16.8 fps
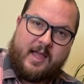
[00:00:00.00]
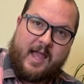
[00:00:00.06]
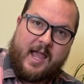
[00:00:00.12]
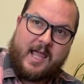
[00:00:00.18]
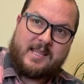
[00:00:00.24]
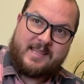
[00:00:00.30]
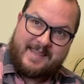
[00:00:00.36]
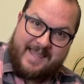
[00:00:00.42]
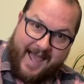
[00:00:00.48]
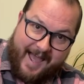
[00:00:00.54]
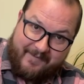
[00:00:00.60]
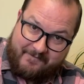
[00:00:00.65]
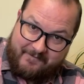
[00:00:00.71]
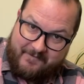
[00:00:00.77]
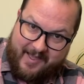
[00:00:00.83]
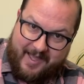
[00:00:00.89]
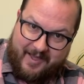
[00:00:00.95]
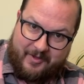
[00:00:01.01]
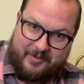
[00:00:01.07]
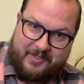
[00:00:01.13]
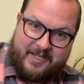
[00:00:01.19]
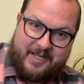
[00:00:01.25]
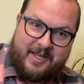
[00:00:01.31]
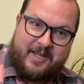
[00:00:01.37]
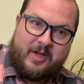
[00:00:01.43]
and that failed
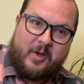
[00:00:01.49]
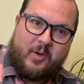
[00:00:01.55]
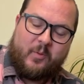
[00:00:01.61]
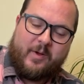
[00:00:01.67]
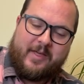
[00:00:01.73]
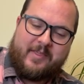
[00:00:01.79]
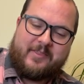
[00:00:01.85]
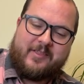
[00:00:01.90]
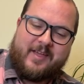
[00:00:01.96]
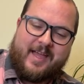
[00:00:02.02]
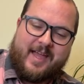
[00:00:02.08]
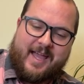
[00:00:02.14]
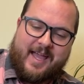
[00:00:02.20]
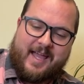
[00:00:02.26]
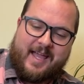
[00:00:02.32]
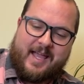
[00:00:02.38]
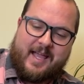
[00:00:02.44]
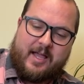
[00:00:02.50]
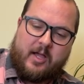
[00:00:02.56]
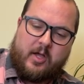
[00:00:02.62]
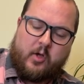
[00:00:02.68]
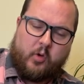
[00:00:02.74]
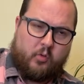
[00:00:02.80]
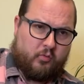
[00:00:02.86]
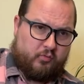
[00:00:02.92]
with a
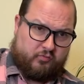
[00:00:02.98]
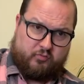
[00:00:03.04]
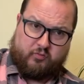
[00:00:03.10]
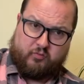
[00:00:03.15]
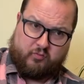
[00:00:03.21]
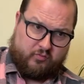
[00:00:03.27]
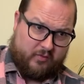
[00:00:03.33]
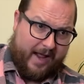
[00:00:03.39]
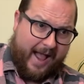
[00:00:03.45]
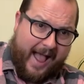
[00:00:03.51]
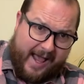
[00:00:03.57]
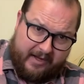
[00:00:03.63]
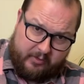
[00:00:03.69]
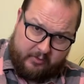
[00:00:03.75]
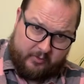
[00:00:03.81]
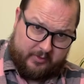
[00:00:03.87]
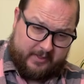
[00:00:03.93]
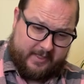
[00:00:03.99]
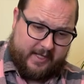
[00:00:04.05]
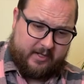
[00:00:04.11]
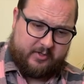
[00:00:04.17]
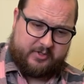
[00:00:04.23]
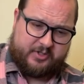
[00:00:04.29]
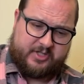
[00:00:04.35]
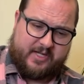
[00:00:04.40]
radical
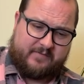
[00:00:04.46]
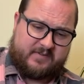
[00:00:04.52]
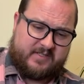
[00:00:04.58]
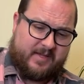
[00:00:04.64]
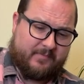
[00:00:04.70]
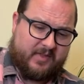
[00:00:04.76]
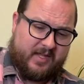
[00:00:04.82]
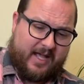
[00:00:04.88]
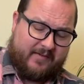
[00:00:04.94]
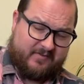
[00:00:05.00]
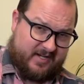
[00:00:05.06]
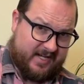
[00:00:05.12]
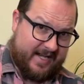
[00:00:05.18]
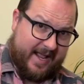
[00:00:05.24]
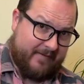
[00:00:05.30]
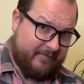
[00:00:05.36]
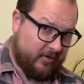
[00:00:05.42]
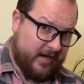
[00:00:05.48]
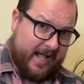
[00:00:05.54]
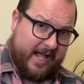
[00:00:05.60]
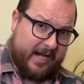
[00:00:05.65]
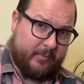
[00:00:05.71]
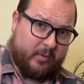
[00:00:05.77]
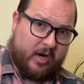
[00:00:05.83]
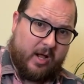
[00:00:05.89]
layer shift, something I've never
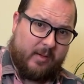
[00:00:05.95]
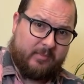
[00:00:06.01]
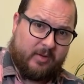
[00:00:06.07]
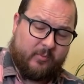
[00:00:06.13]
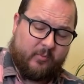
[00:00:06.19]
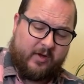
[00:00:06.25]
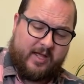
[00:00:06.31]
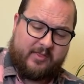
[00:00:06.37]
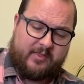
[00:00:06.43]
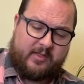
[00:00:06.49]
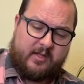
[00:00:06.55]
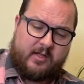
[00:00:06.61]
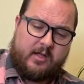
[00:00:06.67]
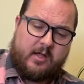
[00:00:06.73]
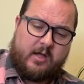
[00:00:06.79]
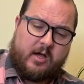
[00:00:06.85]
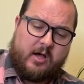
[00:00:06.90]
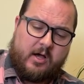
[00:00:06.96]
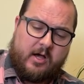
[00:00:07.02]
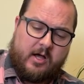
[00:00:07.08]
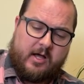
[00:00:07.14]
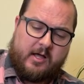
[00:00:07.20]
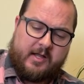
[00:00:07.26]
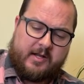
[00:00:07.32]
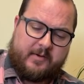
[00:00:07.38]
had a problem with
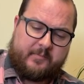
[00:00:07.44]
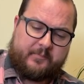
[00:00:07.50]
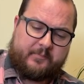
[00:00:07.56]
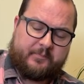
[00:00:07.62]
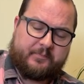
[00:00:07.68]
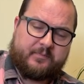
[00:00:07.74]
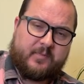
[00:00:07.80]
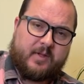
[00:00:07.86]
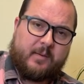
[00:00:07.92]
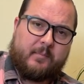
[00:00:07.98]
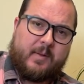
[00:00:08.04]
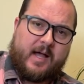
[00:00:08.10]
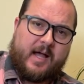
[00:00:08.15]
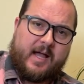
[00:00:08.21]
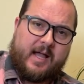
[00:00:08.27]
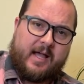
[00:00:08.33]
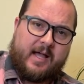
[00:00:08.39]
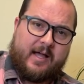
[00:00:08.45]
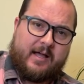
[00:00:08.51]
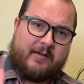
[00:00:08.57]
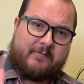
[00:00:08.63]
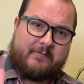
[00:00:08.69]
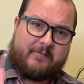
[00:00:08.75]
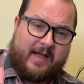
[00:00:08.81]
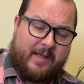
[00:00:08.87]
on my
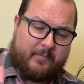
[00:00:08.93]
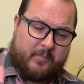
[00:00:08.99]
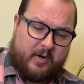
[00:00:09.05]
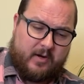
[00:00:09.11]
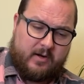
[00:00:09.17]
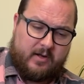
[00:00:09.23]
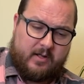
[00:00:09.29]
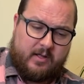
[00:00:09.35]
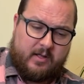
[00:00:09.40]
Viper.